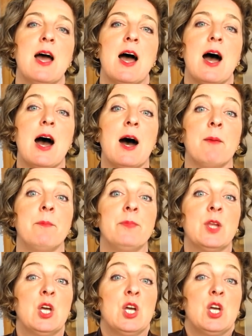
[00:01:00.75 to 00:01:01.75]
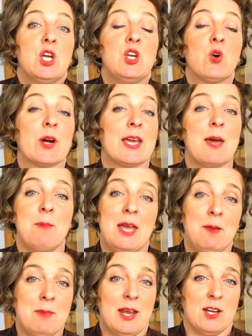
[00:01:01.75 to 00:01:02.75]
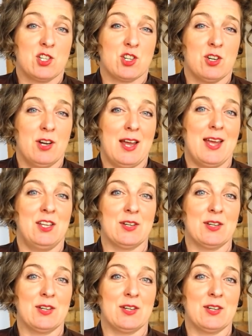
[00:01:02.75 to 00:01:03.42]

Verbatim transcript: Um, your campaign manager and your